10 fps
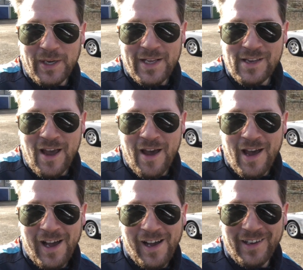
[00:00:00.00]
need
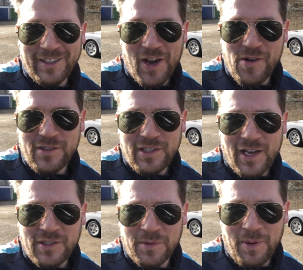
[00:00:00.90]
to go and
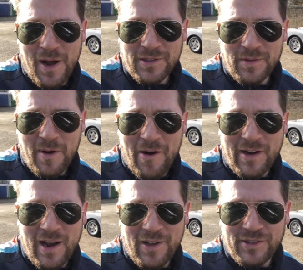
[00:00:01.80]
change some parts at
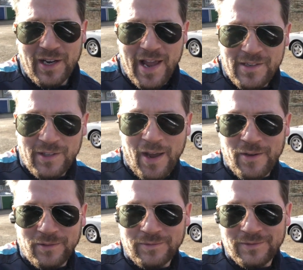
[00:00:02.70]
Maranello today,
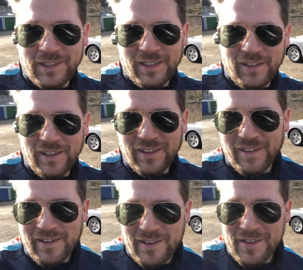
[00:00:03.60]
so
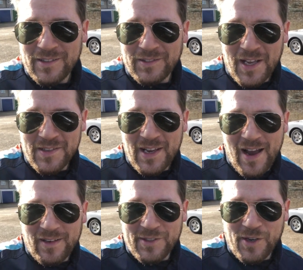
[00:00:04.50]
sun's
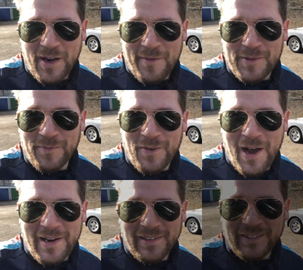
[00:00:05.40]
out, let's go and have some
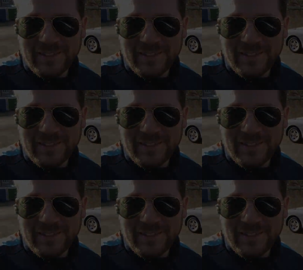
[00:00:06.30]
fun.